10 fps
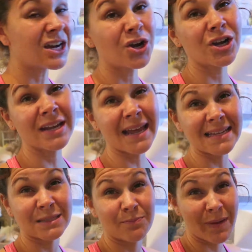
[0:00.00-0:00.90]
not hurting
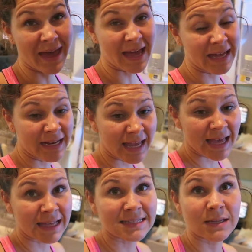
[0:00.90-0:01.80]
as bad
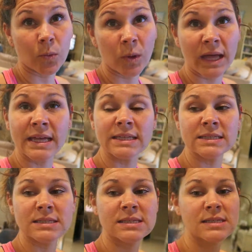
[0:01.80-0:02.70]
as it
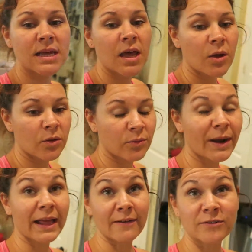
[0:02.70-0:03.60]
was
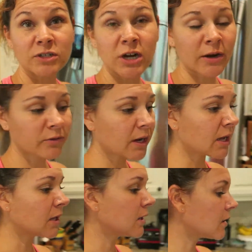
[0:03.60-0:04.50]
right after I
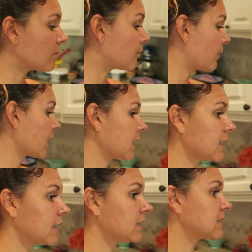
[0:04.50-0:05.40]
ran,
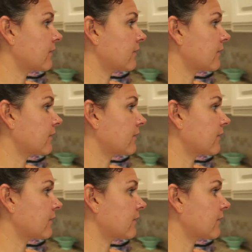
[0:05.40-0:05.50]
but it